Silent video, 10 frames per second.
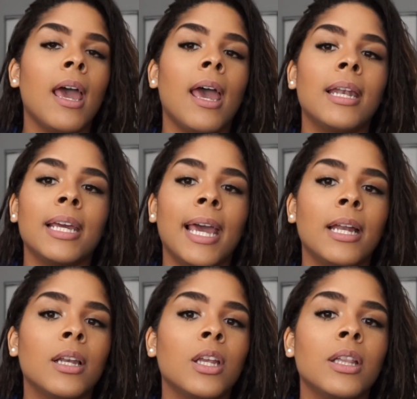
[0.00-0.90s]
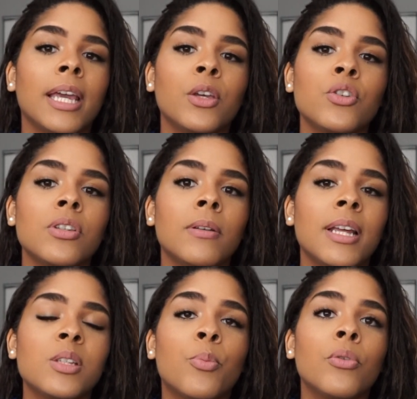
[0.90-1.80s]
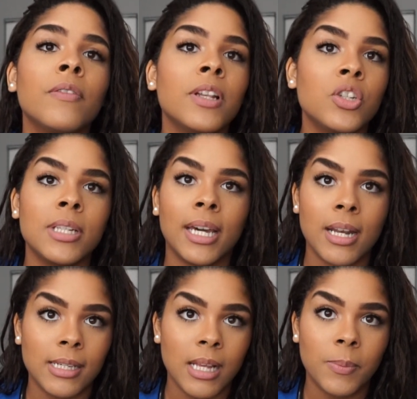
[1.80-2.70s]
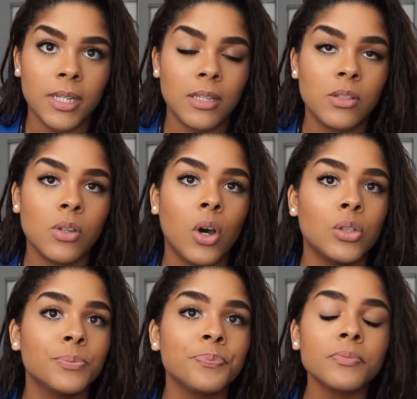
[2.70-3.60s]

And again, like, it's a privilege to get accepted. So